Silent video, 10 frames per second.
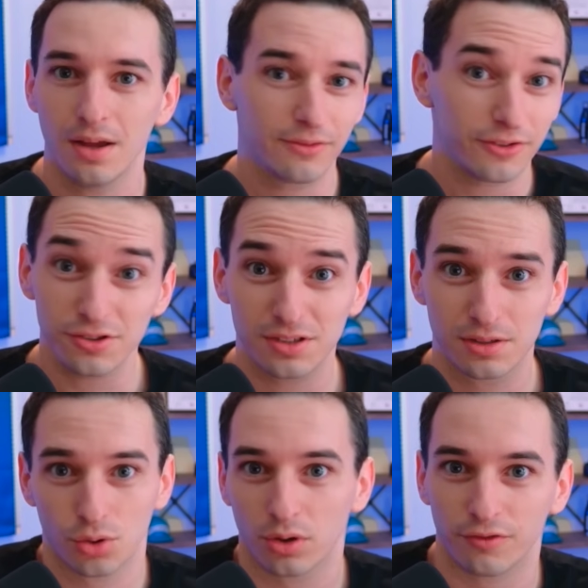The first
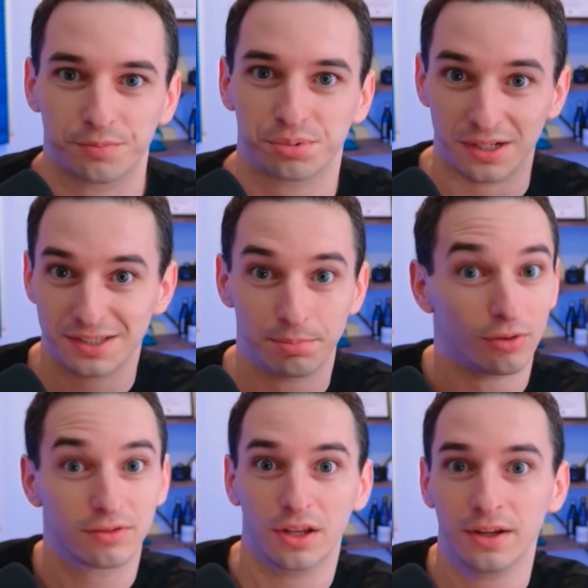sort of principle
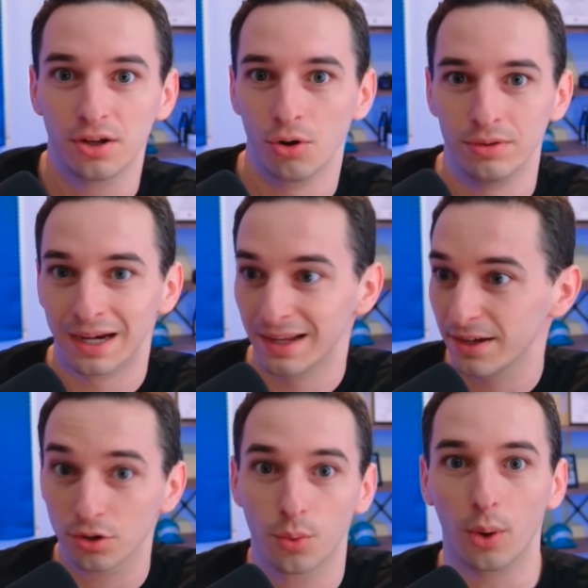of clean code that I
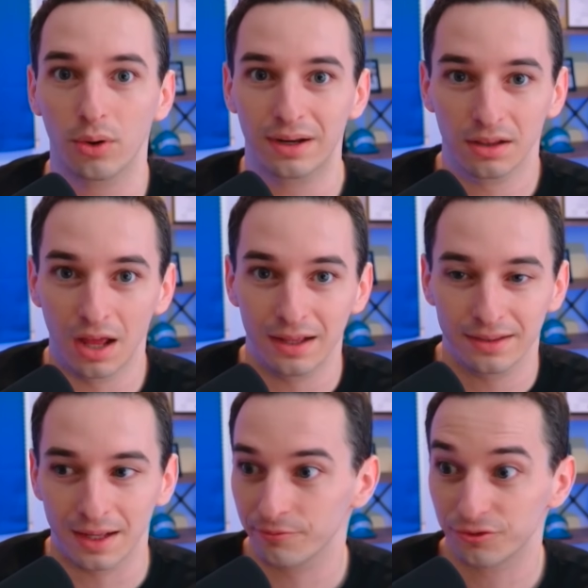hear quoted a lot
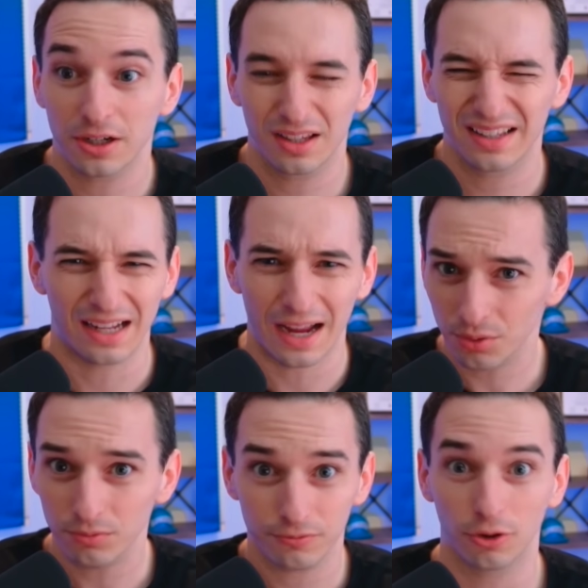that frankly I
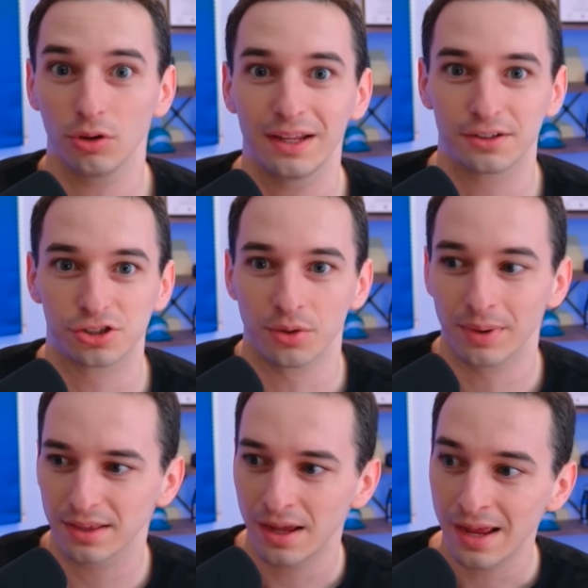don't fully agree
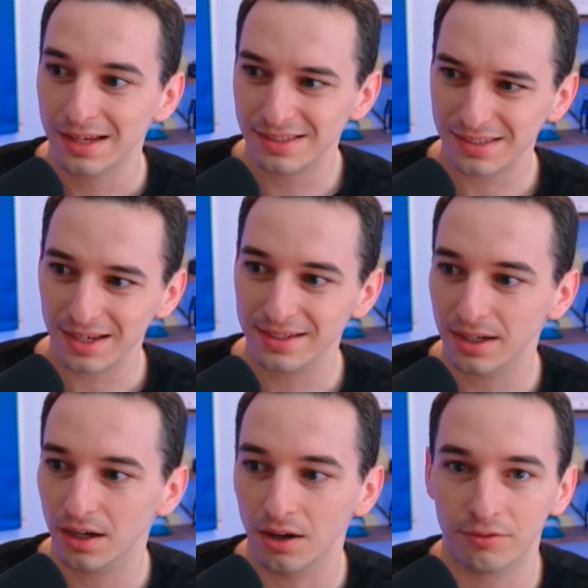with is this idea
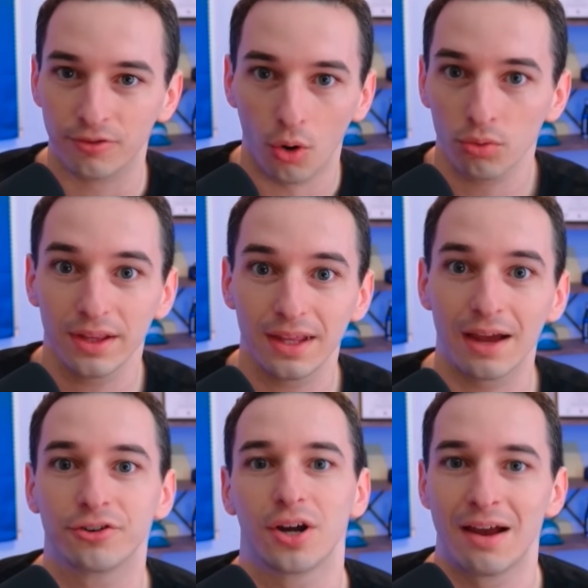of only
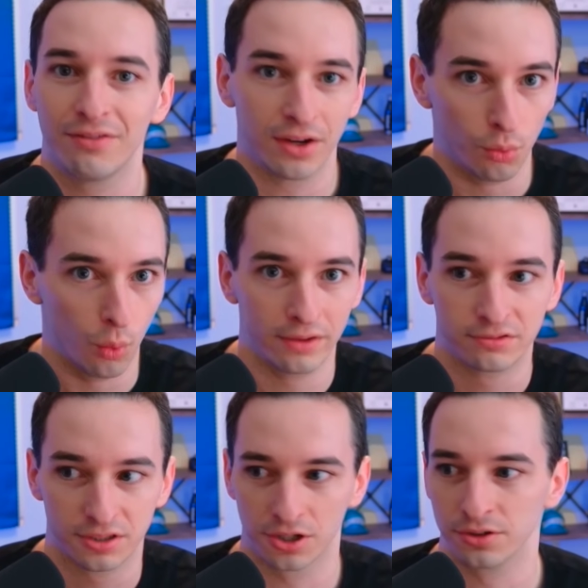ever having one
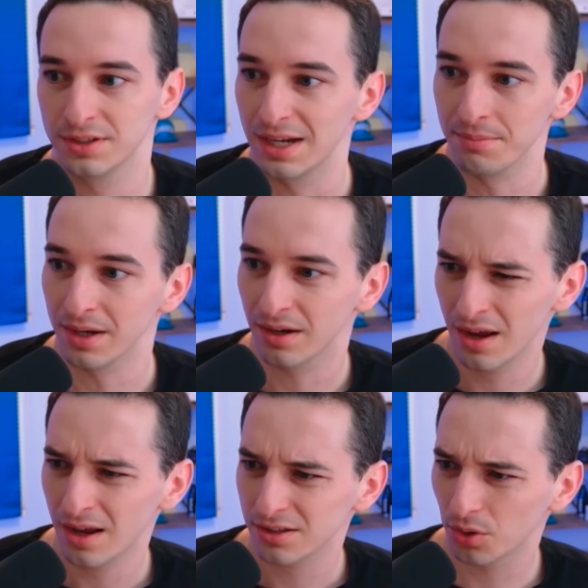return statement.
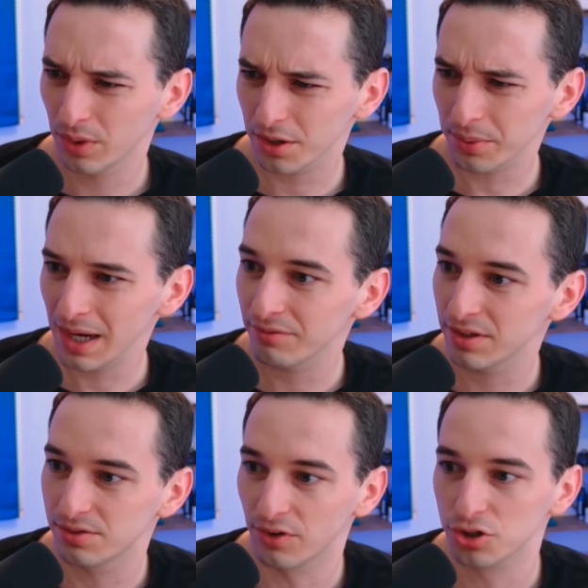So here we have
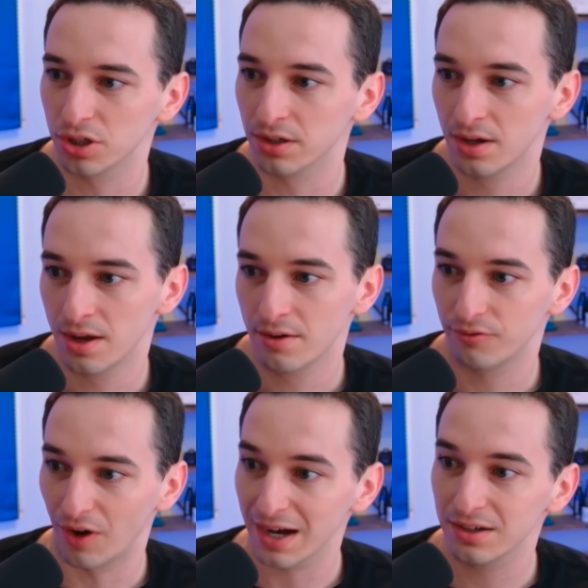this function
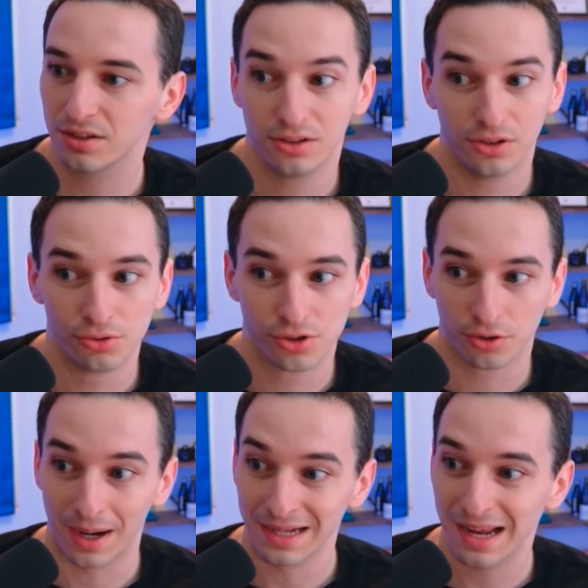find user
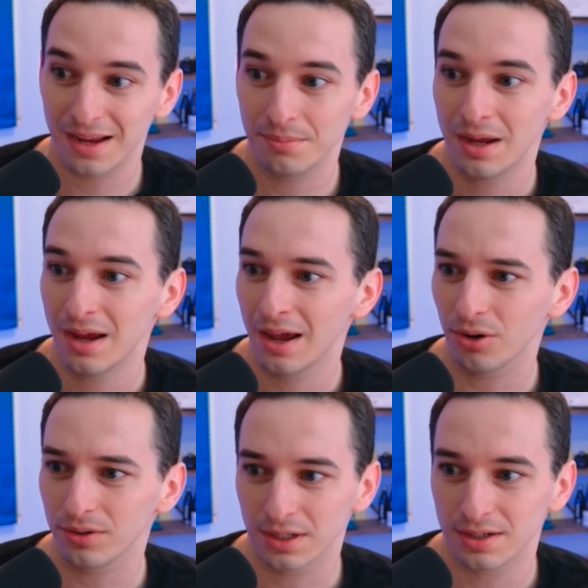by name and all
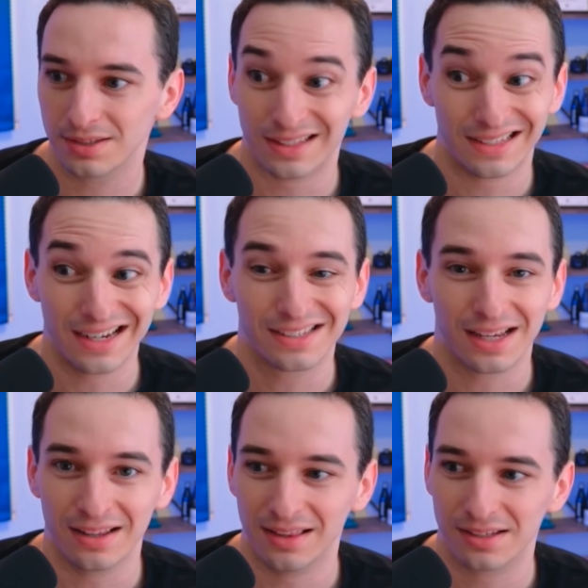it does is it takes
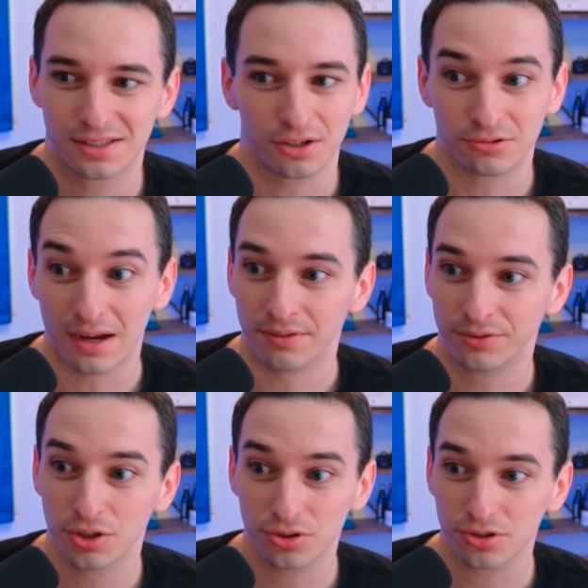in this array of
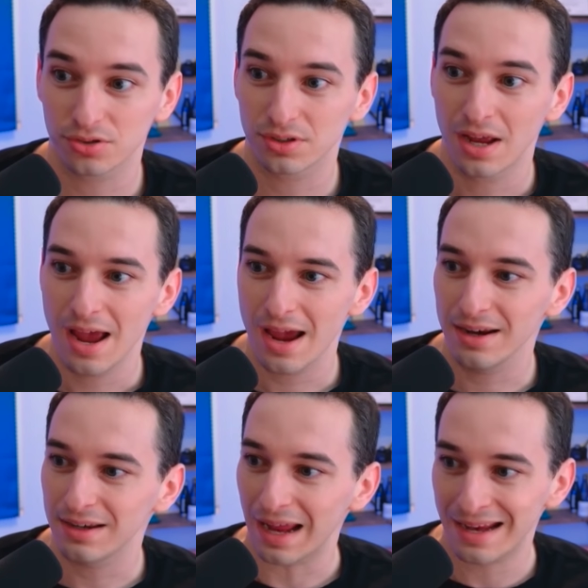users
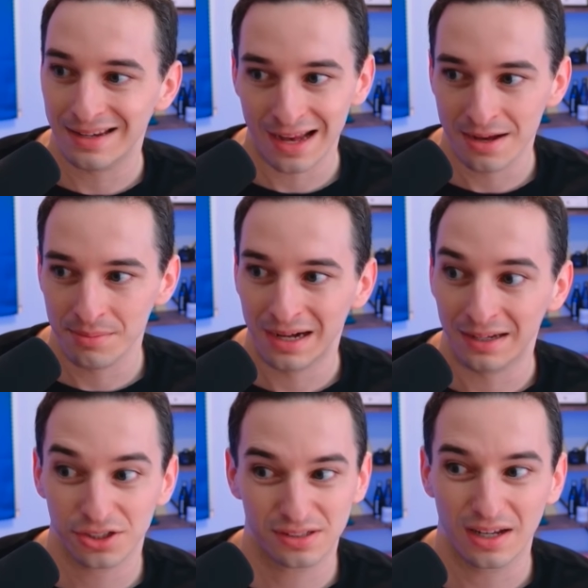and a name and it
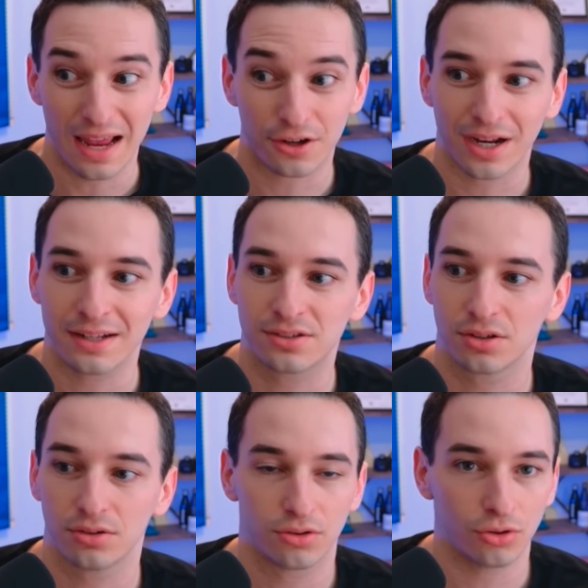just iterates
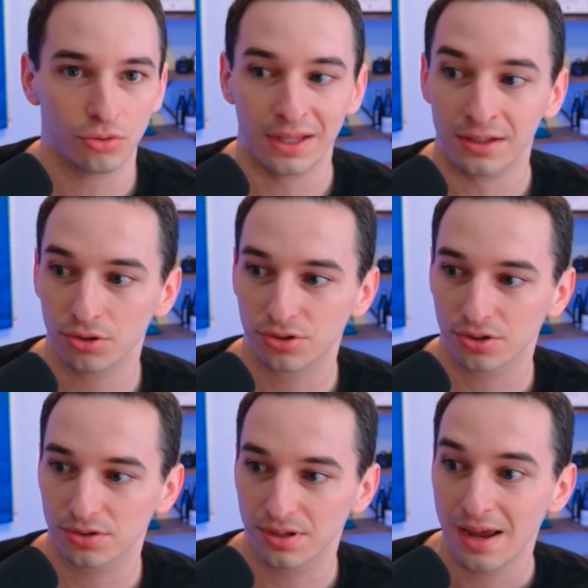through the
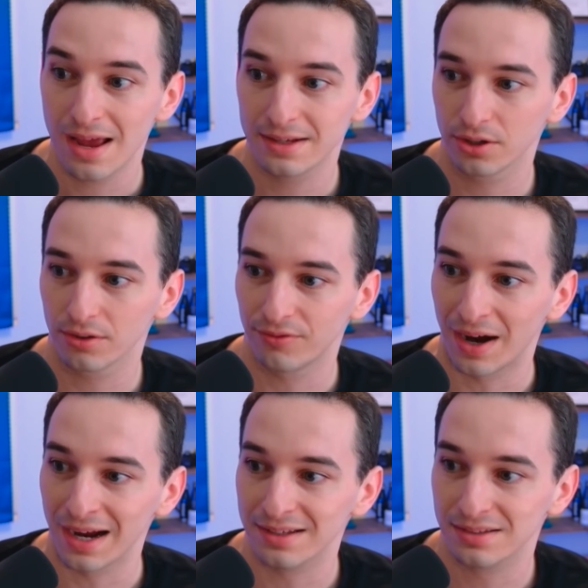users until it
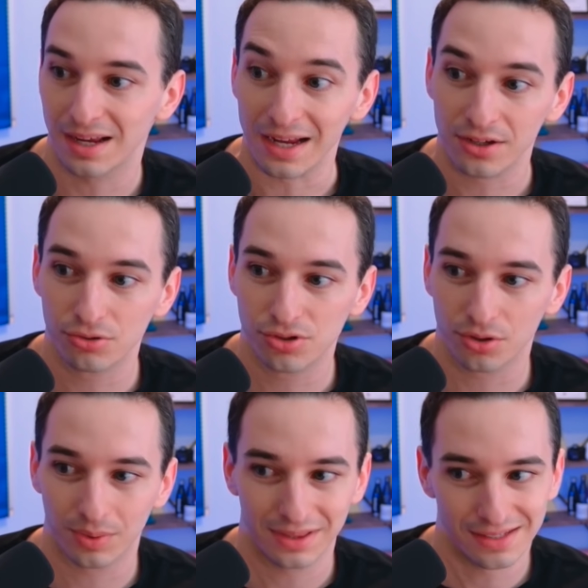finds a user
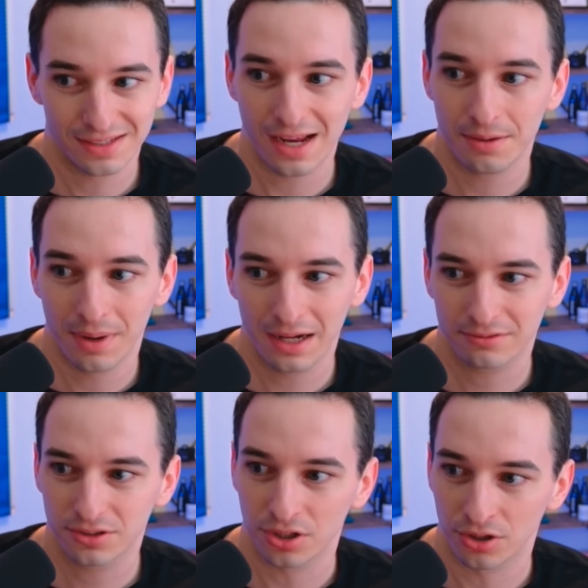with this name and it
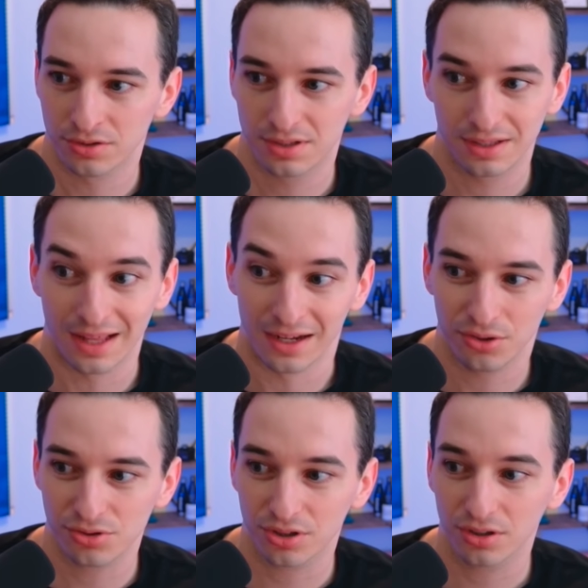returns that
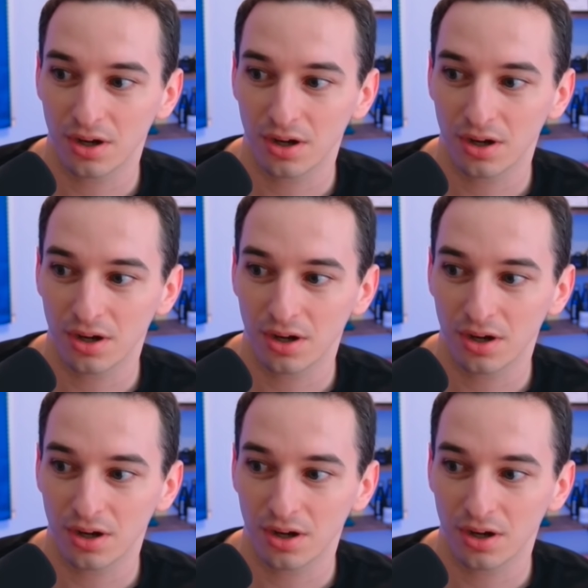user.